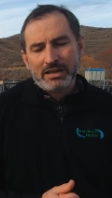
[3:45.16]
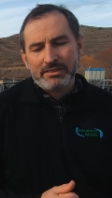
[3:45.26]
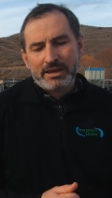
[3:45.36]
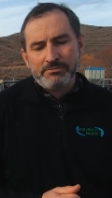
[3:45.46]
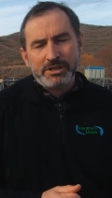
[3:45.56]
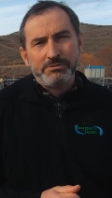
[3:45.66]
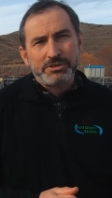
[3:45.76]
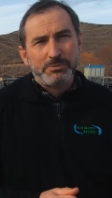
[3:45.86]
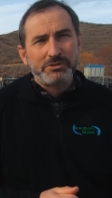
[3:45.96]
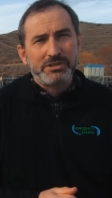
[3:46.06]
they really
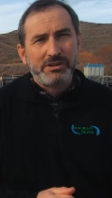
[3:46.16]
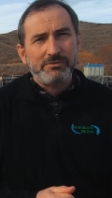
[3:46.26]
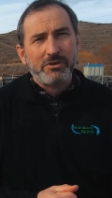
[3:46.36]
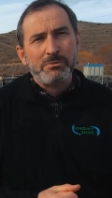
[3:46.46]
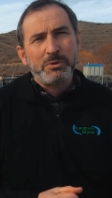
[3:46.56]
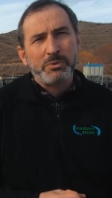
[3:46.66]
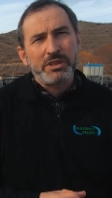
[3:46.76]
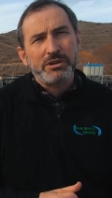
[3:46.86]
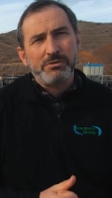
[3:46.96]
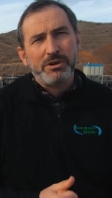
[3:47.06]
respond to their environment where
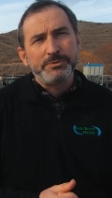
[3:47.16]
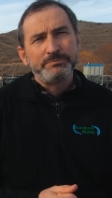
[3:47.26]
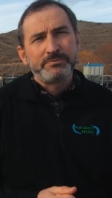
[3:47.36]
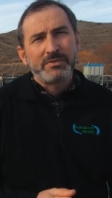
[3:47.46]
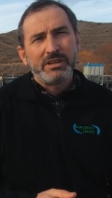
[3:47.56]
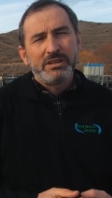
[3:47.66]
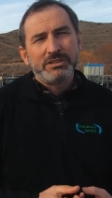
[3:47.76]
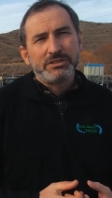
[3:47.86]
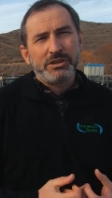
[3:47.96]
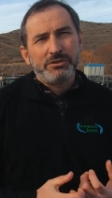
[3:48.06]
they're grown,
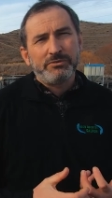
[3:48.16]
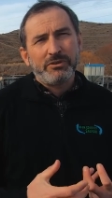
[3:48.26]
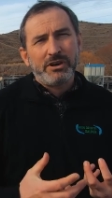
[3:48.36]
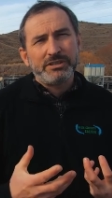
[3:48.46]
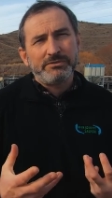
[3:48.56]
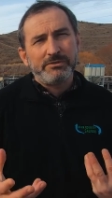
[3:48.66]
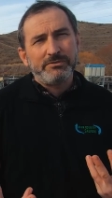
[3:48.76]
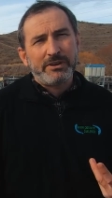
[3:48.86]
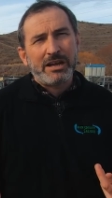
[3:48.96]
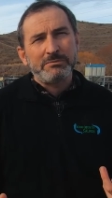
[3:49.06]
and so you'll find different
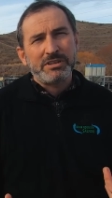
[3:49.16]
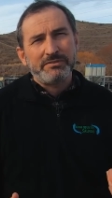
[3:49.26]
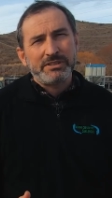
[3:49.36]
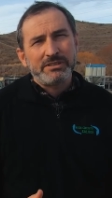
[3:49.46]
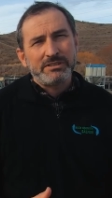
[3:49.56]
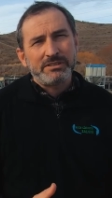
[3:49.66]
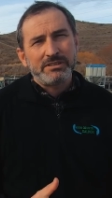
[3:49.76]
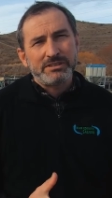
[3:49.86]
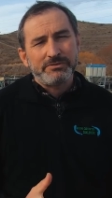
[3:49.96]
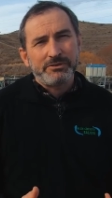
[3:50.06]
farms having
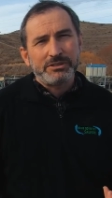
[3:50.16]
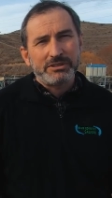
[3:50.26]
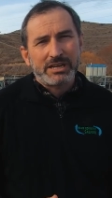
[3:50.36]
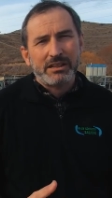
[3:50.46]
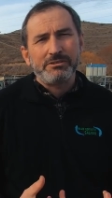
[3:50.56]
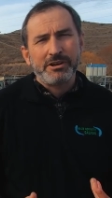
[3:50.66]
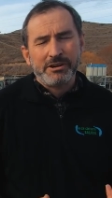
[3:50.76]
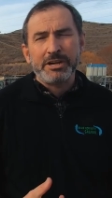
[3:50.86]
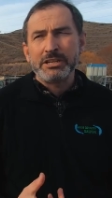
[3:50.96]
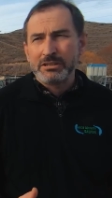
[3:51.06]
different culinary